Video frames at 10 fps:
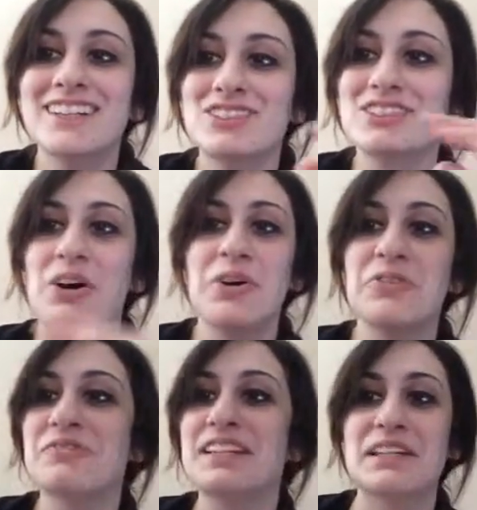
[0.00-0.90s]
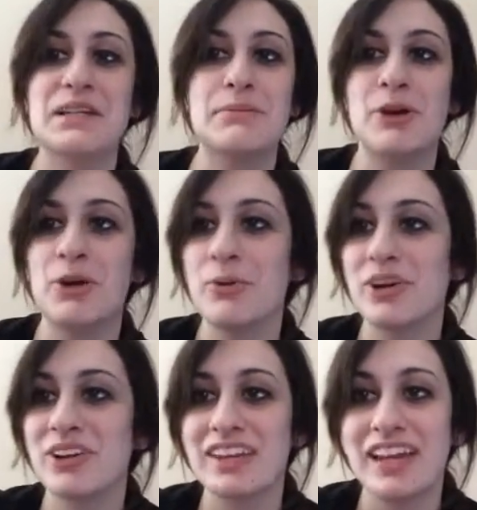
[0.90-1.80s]
Just all of the email
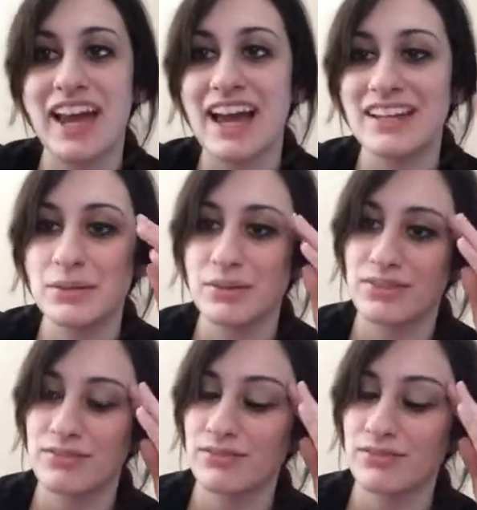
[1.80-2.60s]
work that I had to